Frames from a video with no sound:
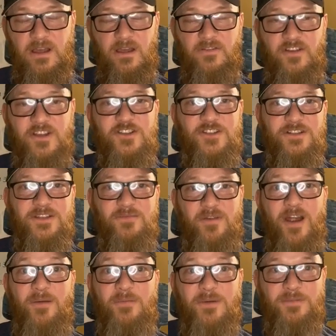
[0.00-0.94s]
eventually
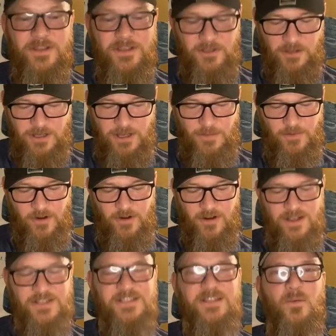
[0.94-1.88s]
probably you'll come
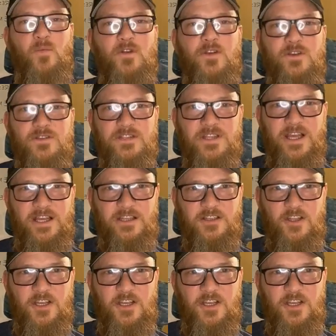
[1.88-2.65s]
across someone who's like,